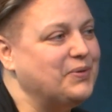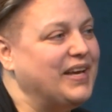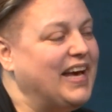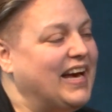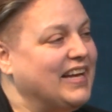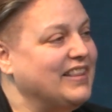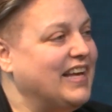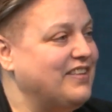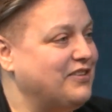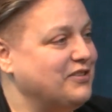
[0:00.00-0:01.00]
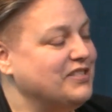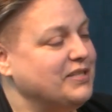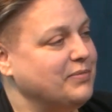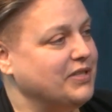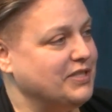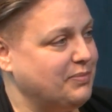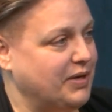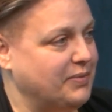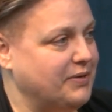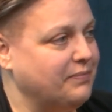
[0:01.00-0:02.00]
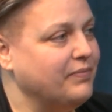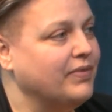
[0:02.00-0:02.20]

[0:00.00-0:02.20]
we had that third stimulus payment.